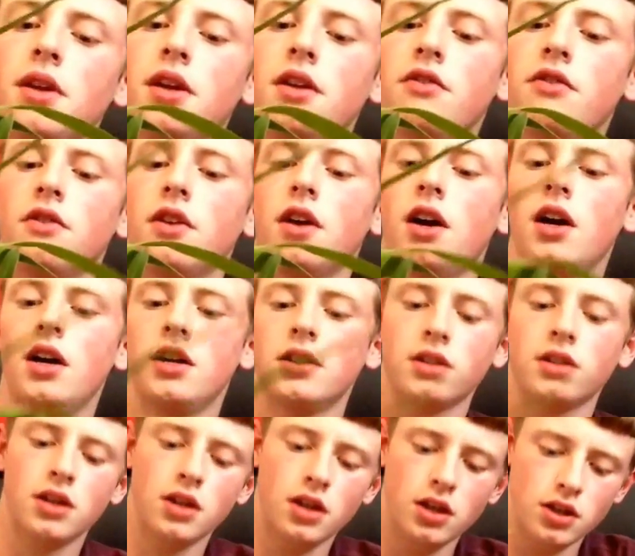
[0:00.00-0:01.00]
if not,
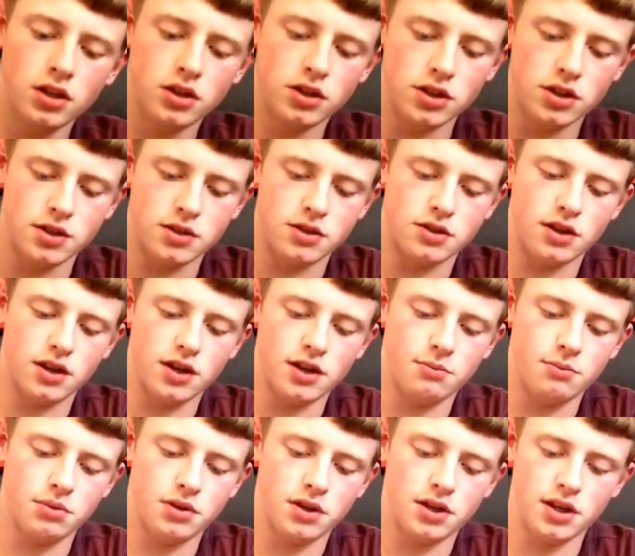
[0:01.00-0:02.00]
just try to
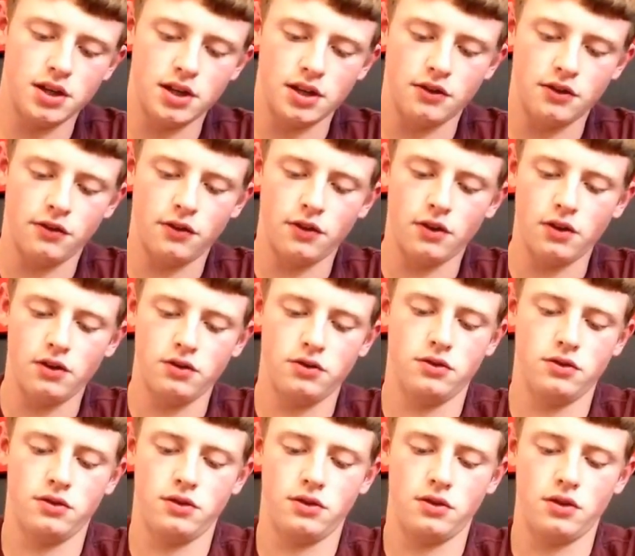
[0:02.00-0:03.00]
put it as far as
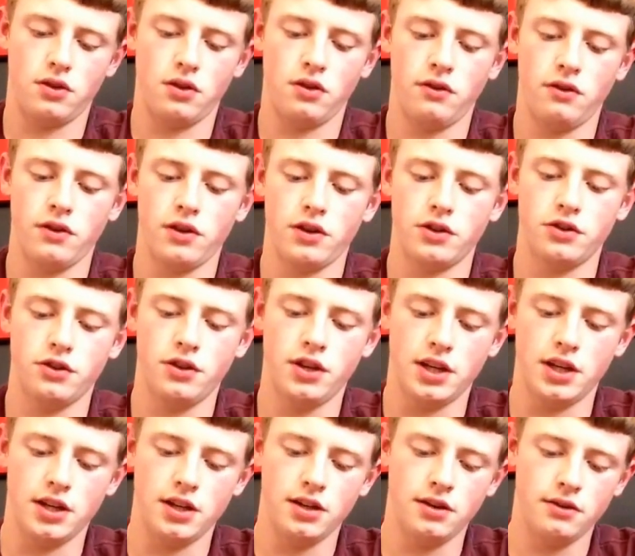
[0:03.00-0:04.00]
over as you
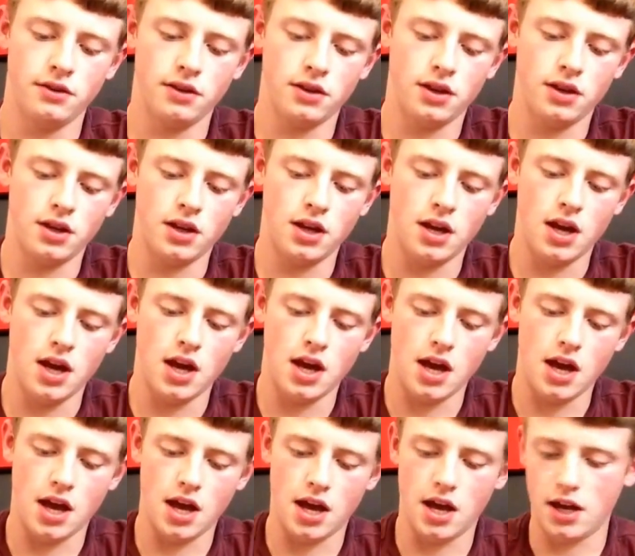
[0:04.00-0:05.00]
can.
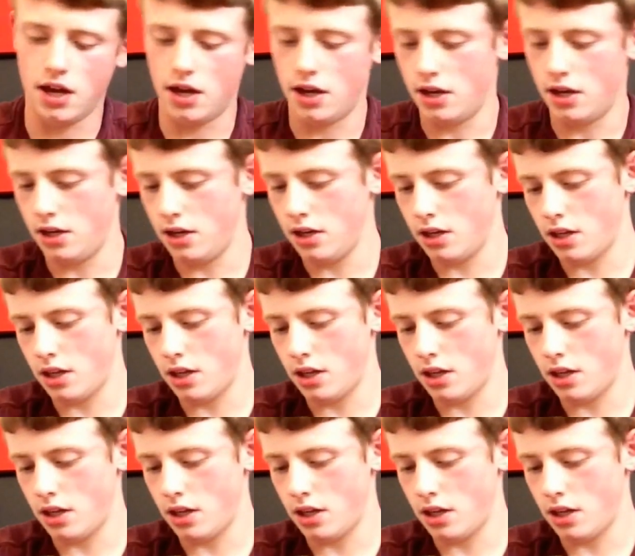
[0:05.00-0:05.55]
And